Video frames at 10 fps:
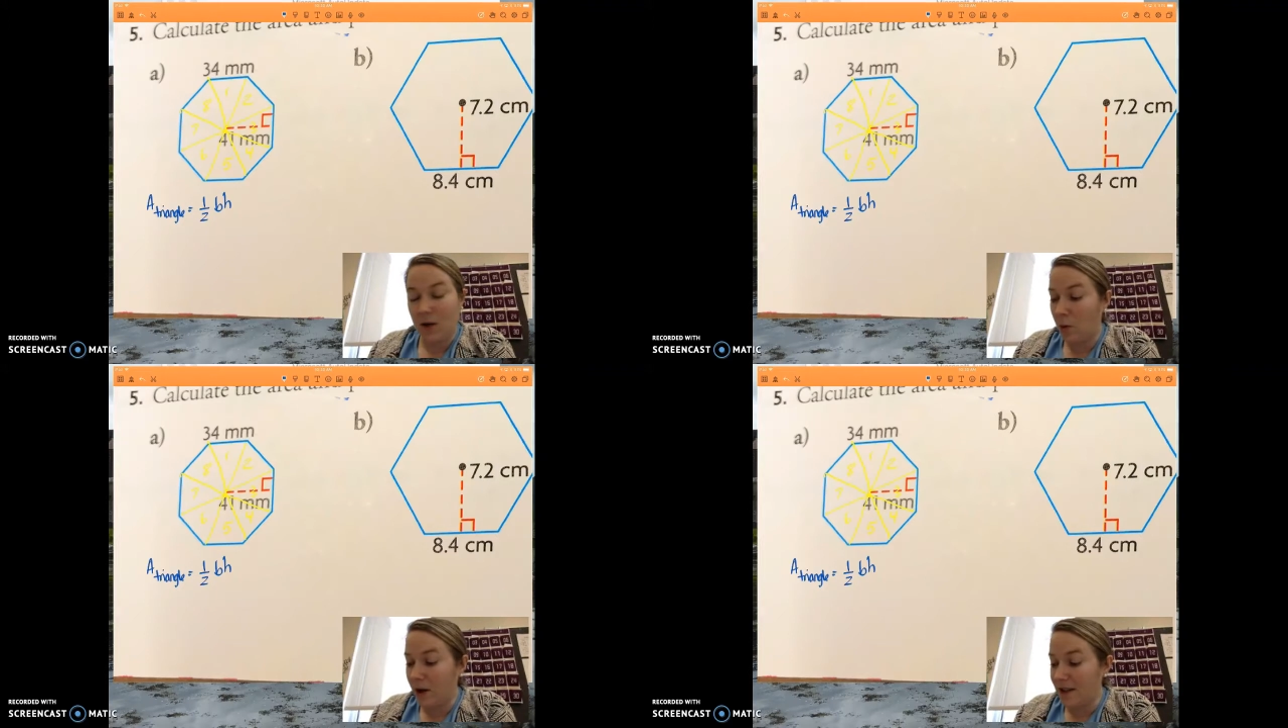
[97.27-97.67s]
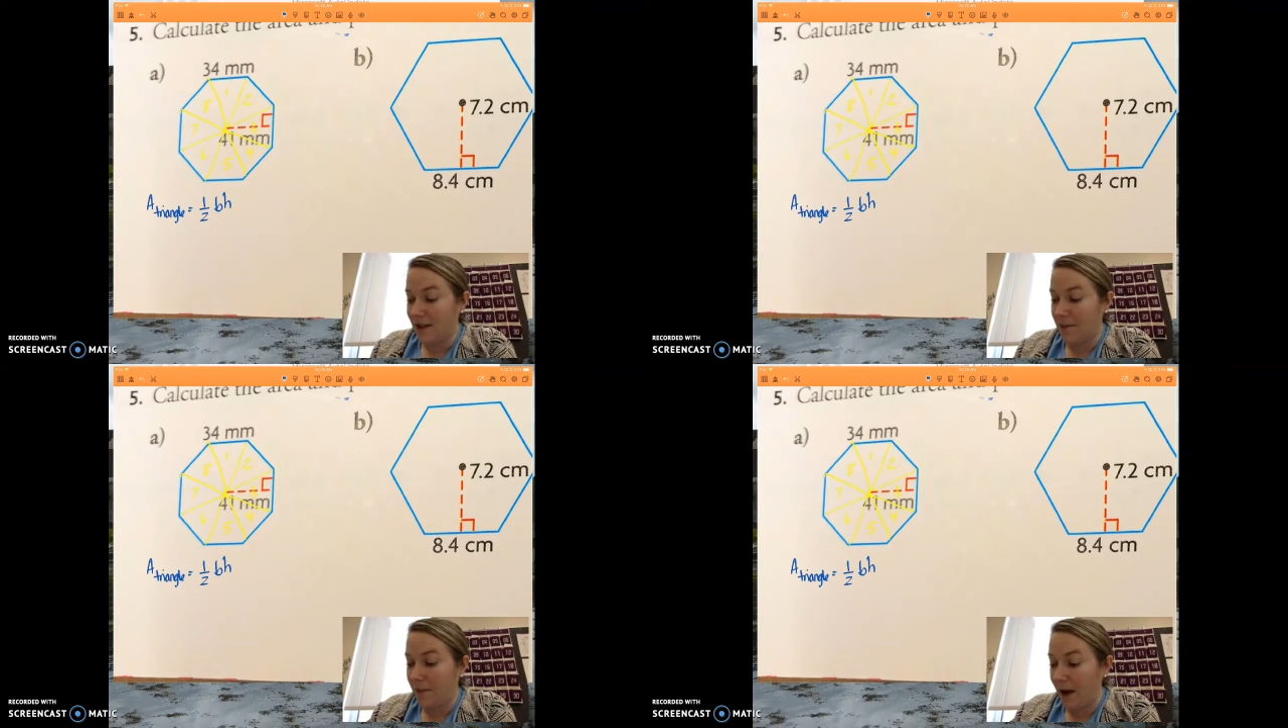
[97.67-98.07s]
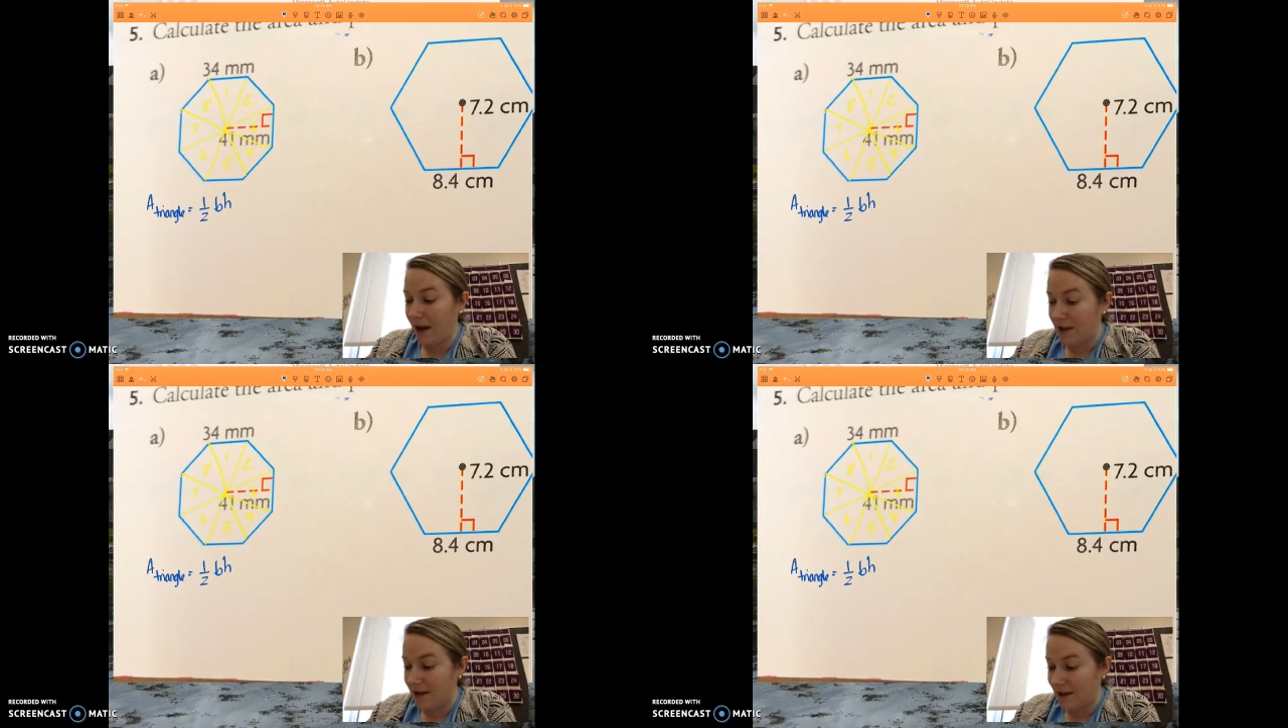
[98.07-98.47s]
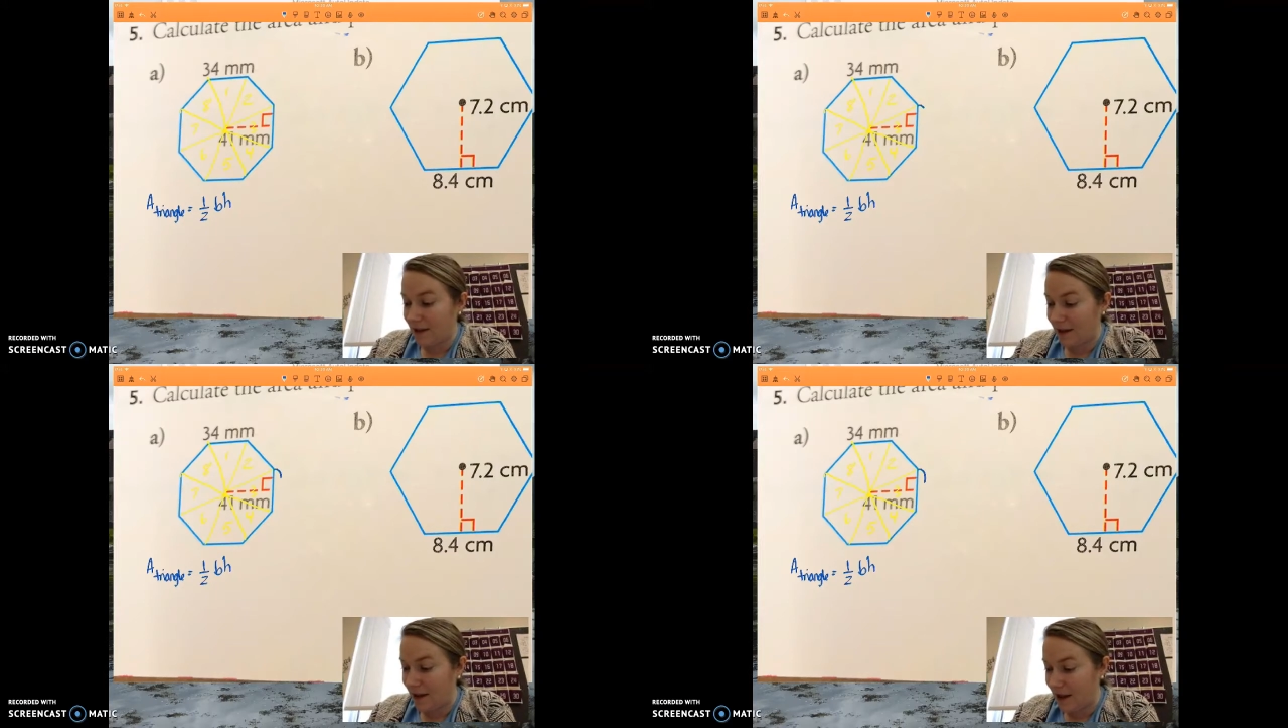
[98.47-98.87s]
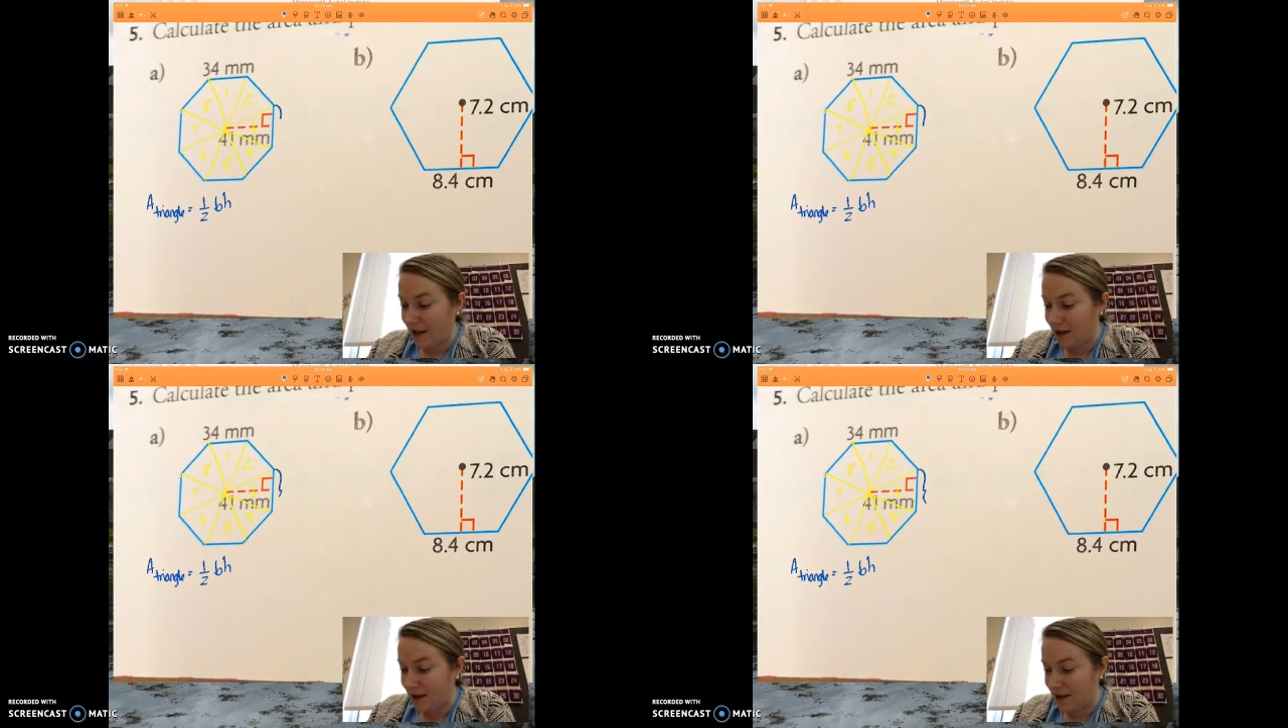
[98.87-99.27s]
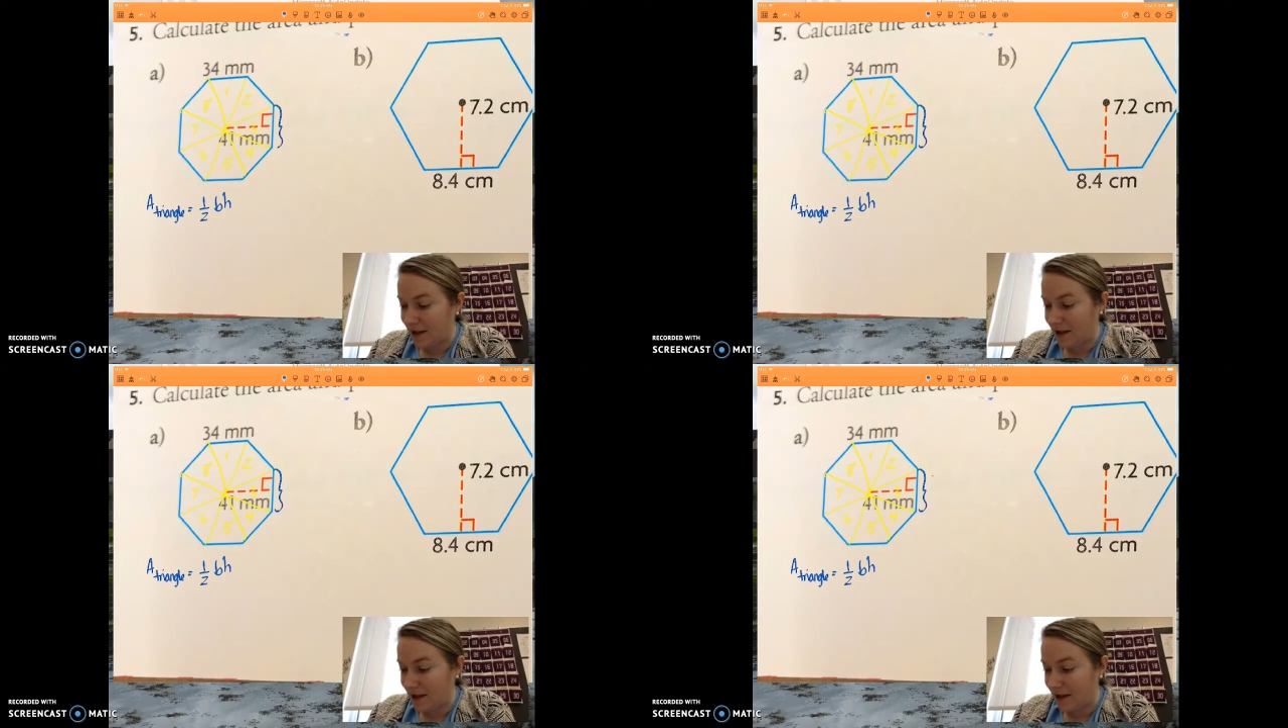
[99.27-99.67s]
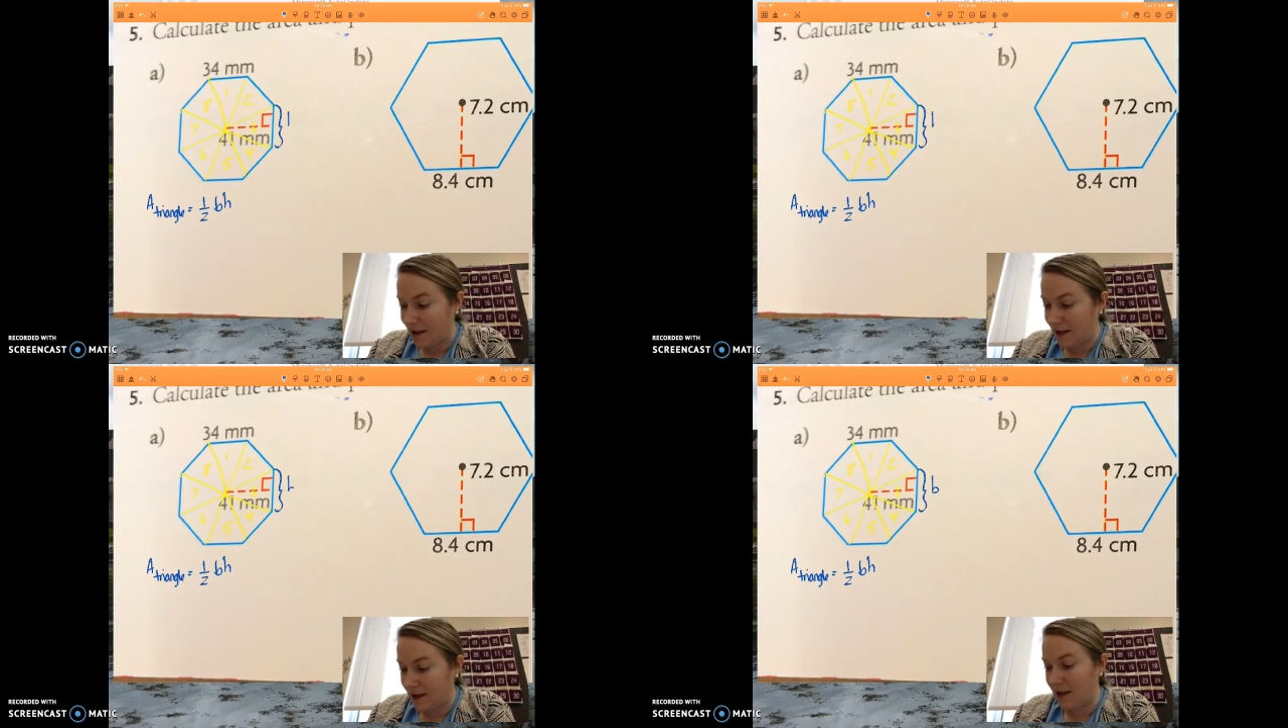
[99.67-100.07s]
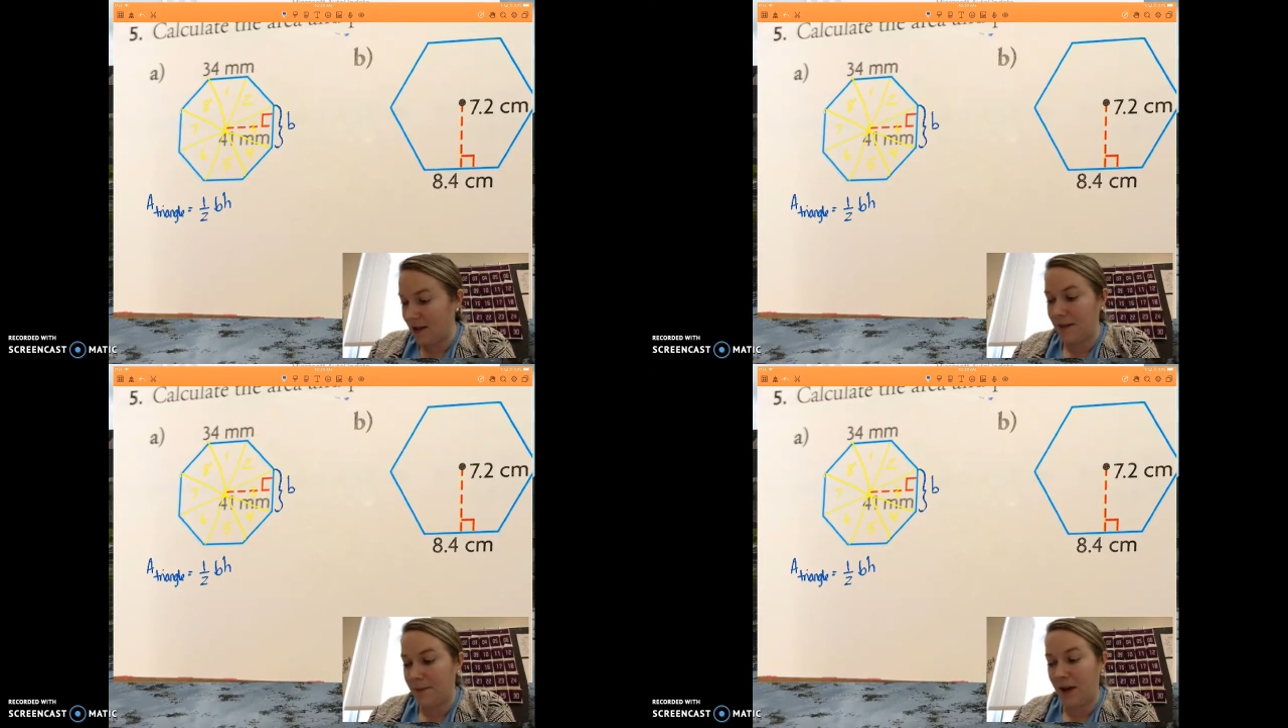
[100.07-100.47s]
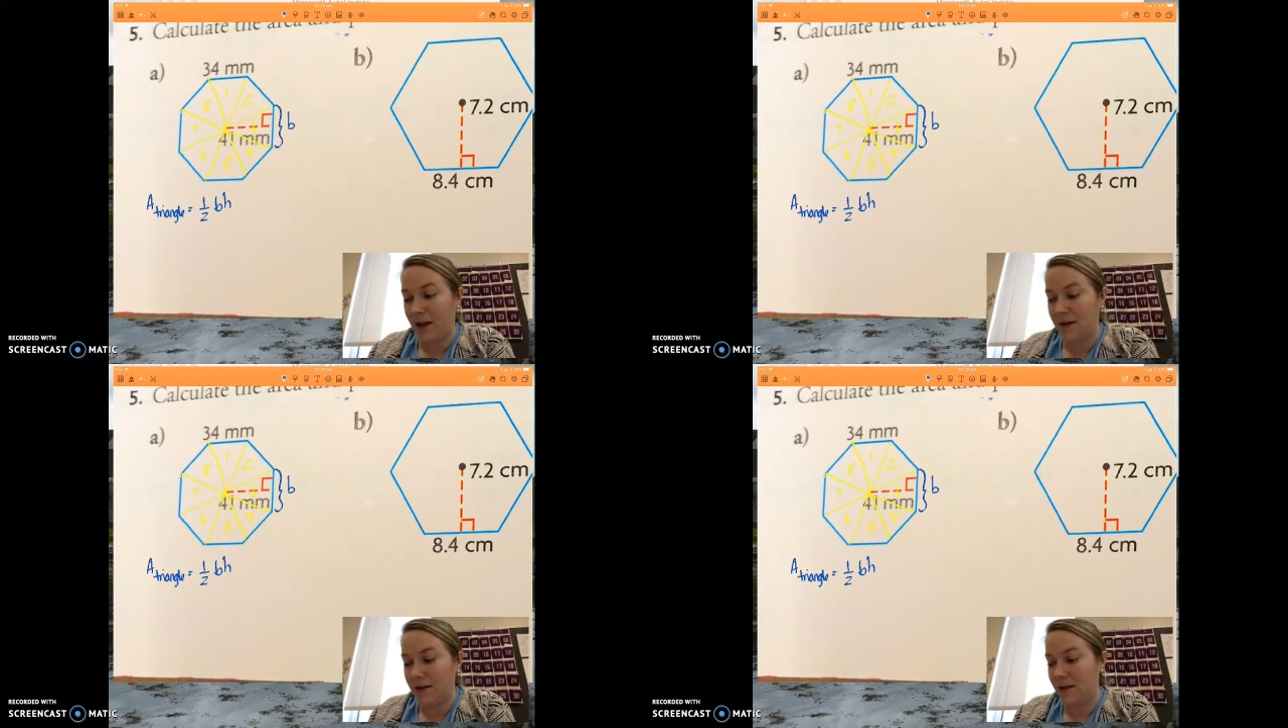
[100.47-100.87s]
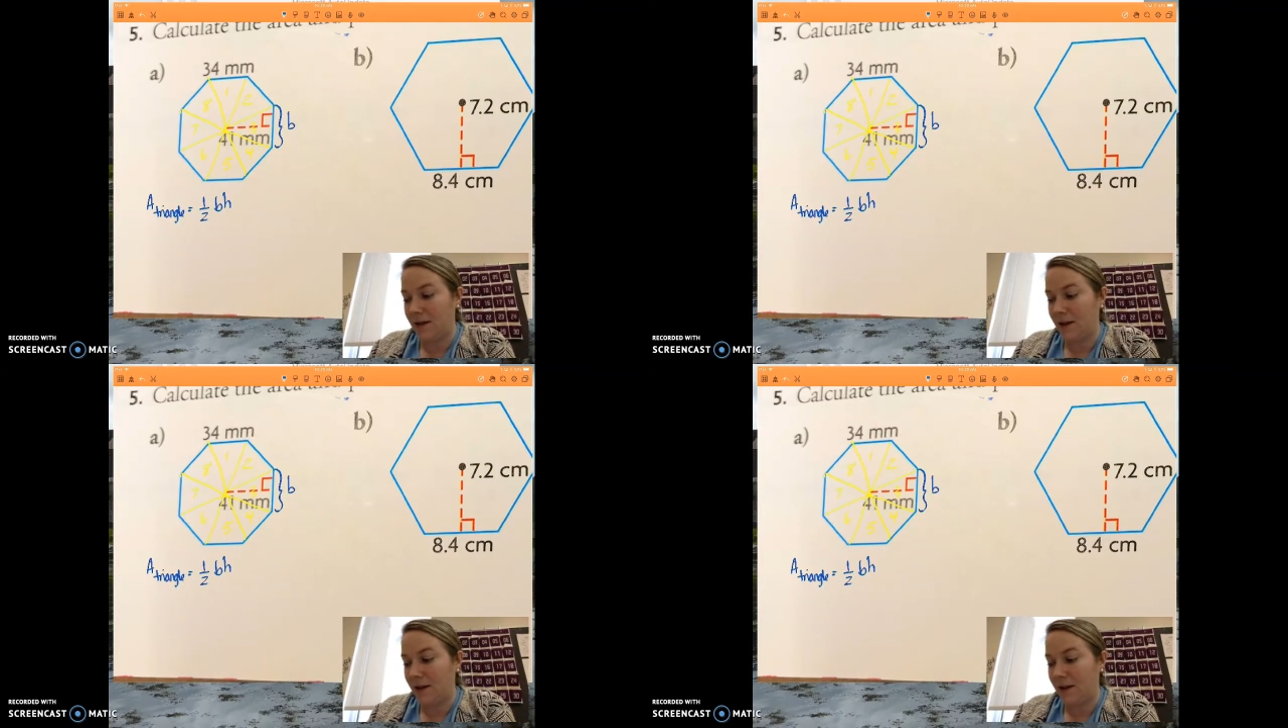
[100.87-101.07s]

What's the base? This is the base.